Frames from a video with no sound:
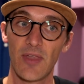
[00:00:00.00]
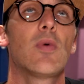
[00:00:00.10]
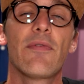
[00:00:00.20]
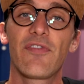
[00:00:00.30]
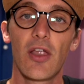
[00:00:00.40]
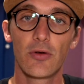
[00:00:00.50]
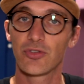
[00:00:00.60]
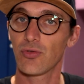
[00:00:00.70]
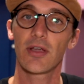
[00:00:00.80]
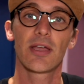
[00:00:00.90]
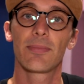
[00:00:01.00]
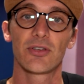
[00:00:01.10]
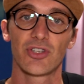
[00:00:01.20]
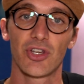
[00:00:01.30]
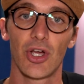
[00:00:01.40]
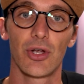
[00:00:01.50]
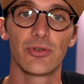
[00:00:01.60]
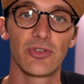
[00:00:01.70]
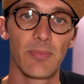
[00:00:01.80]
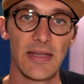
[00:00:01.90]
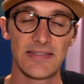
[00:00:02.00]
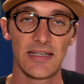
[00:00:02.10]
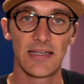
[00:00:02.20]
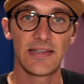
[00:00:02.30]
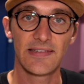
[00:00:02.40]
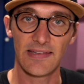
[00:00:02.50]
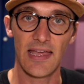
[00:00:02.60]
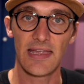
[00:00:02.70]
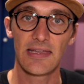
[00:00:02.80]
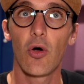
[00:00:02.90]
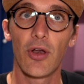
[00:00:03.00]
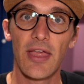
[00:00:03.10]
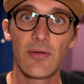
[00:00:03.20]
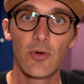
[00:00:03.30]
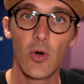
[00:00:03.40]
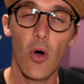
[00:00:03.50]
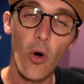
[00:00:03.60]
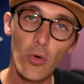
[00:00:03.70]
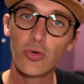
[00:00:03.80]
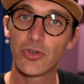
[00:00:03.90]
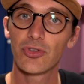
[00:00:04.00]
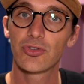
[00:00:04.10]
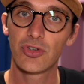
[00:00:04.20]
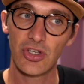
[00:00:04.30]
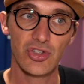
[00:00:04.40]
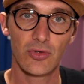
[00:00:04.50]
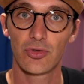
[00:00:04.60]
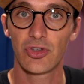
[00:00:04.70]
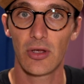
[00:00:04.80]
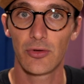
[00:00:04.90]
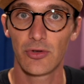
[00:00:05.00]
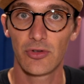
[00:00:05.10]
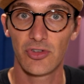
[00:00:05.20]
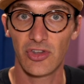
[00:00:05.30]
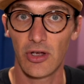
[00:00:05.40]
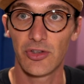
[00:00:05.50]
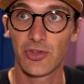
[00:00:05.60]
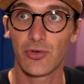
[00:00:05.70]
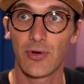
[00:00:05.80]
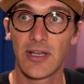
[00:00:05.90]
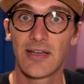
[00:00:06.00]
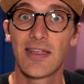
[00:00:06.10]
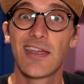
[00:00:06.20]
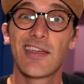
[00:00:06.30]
Webflow is writing a bunch of code to basically say, on an old traditional size screen,